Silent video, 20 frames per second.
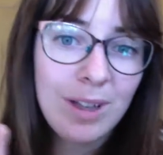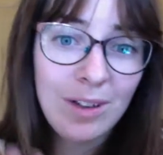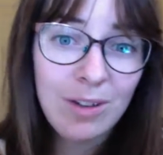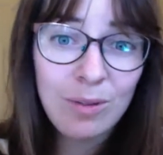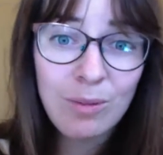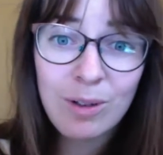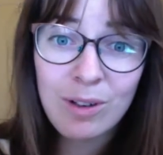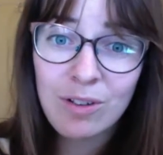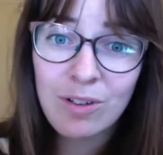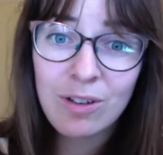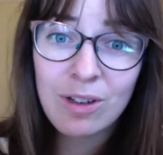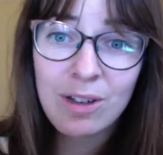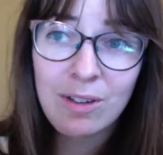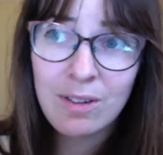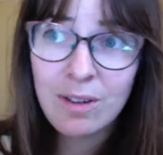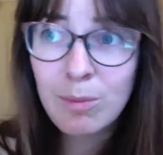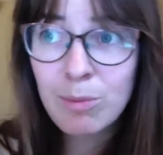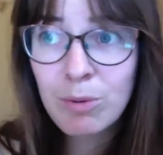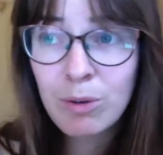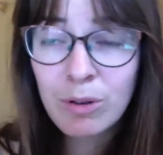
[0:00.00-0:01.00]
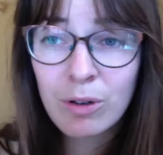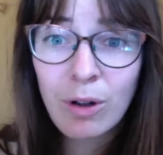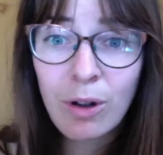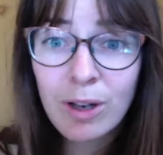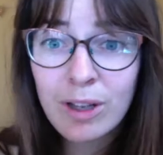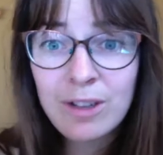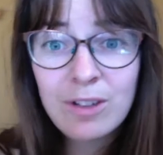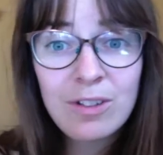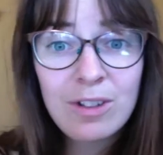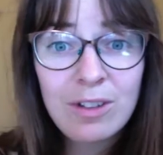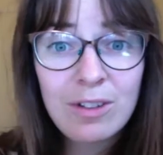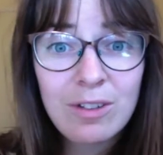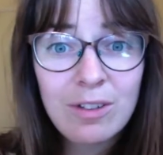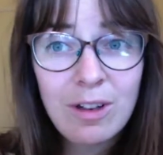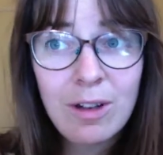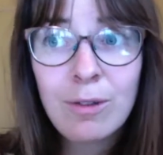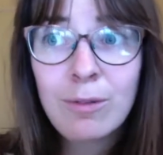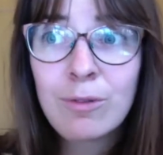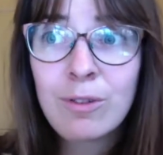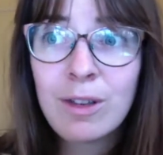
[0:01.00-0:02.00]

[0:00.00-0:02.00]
intuition and deeper knowledge and stuff,